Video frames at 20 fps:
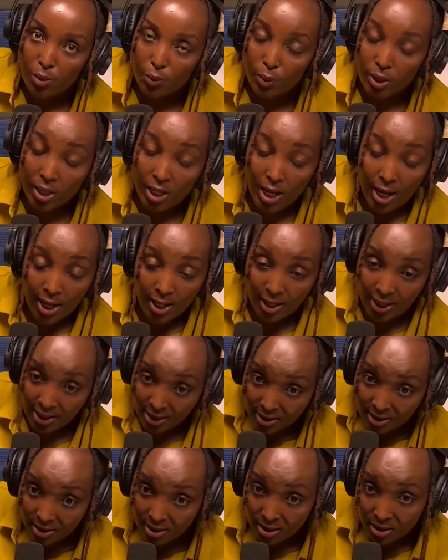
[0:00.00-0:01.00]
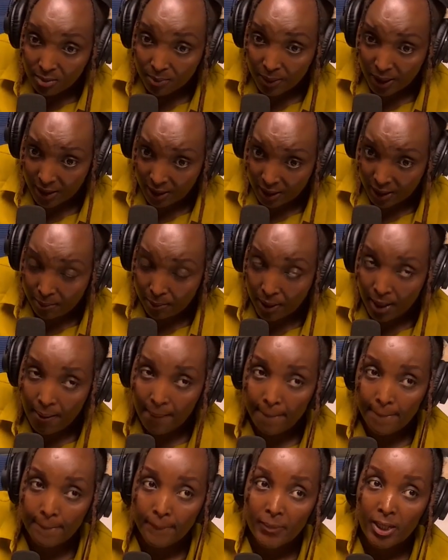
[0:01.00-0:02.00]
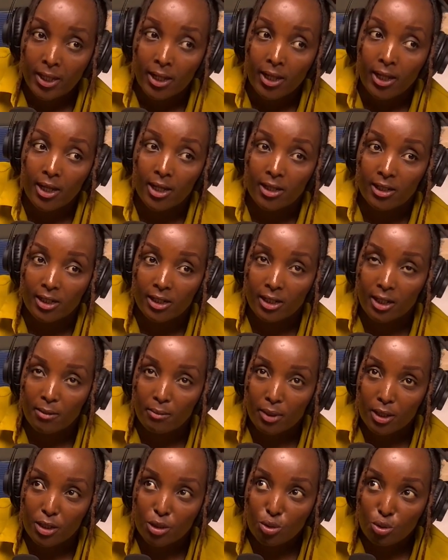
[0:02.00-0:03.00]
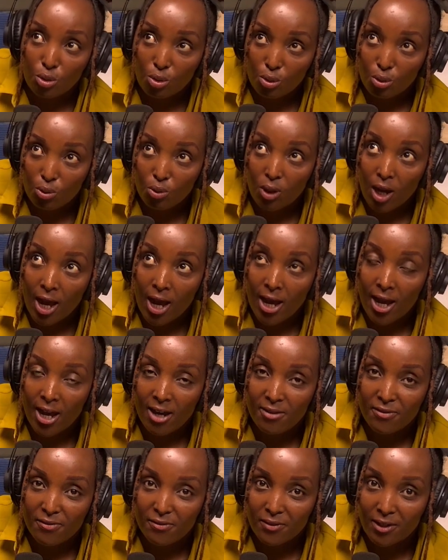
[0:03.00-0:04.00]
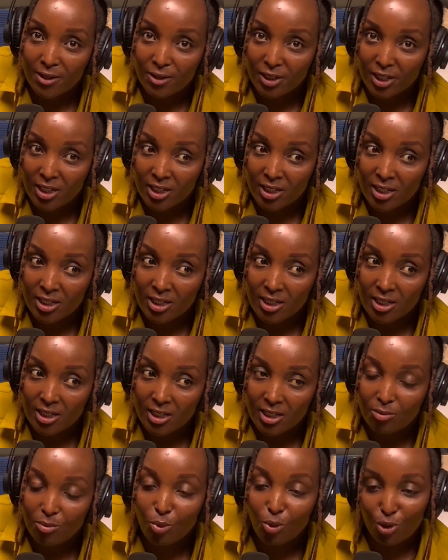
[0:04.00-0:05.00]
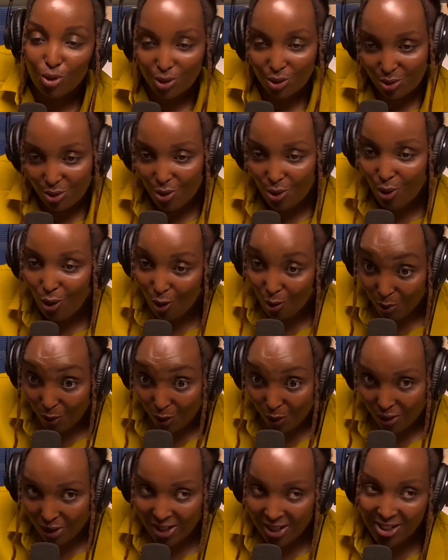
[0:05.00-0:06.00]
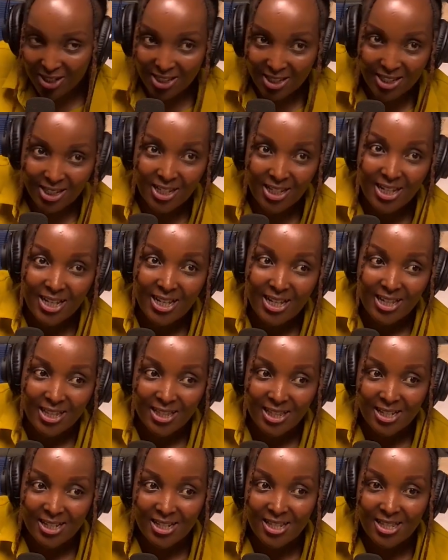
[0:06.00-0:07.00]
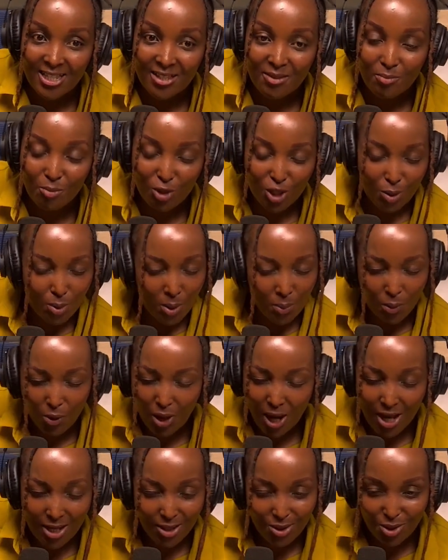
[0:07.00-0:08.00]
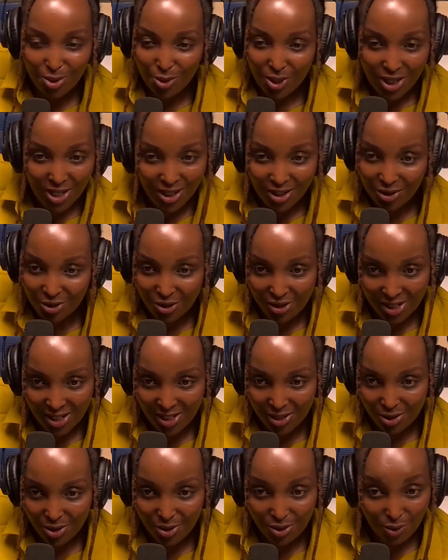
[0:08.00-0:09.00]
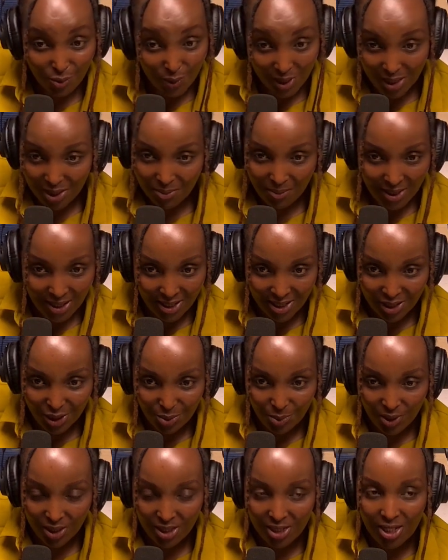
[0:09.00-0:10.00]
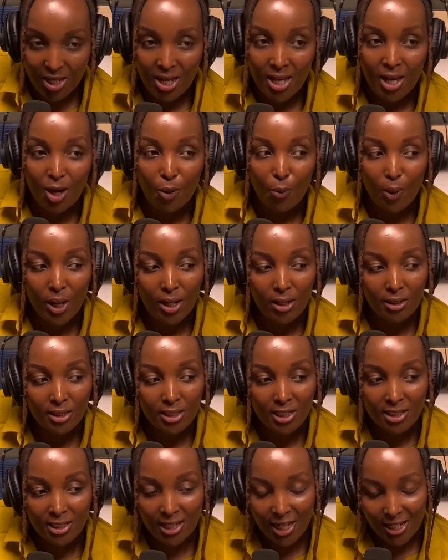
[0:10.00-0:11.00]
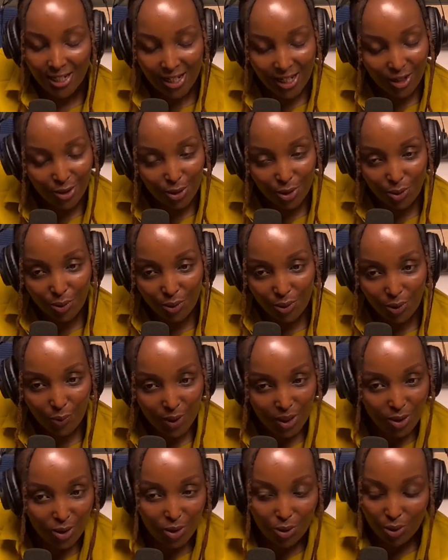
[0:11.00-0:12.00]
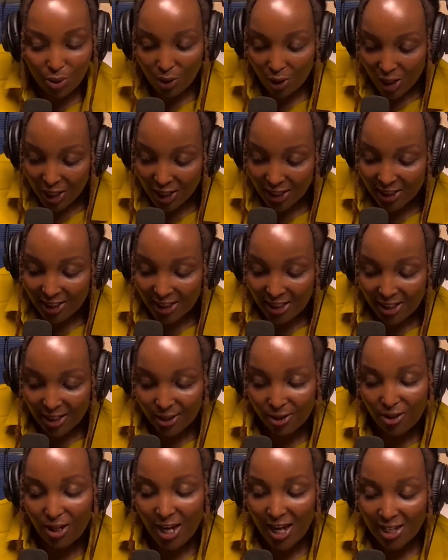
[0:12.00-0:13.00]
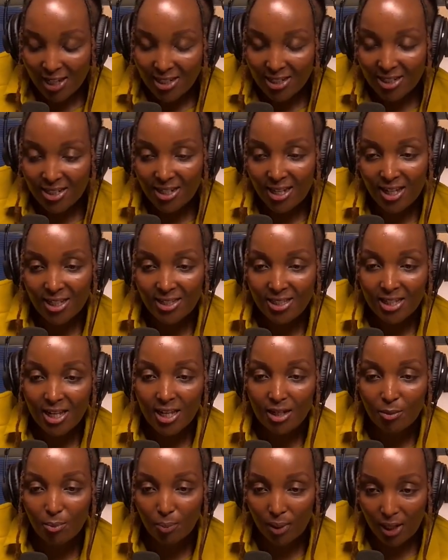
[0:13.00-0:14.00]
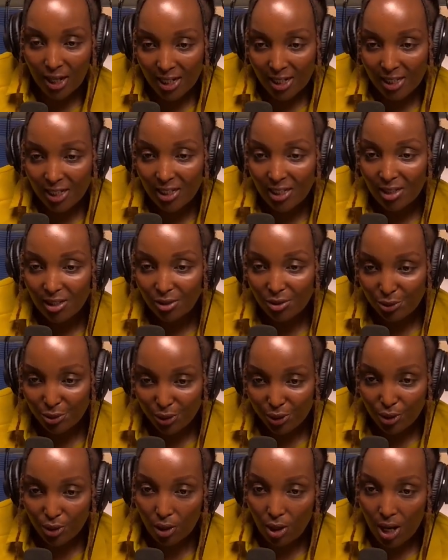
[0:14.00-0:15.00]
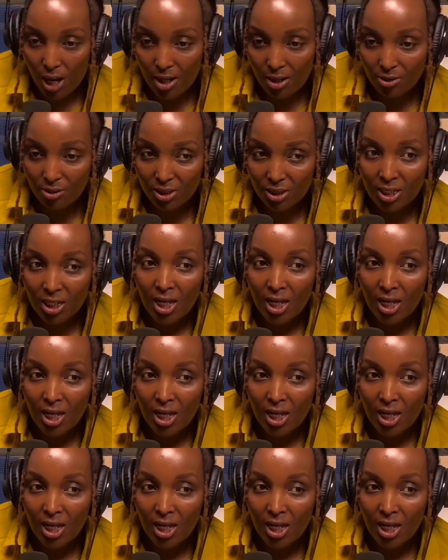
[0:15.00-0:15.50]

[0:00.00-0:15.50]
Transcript: we are licensed by NEMA. And then number two, I have found it in most homeowners that most people are so ignorant on waste management. While deciding on when you're calling in your architect and planning through your house,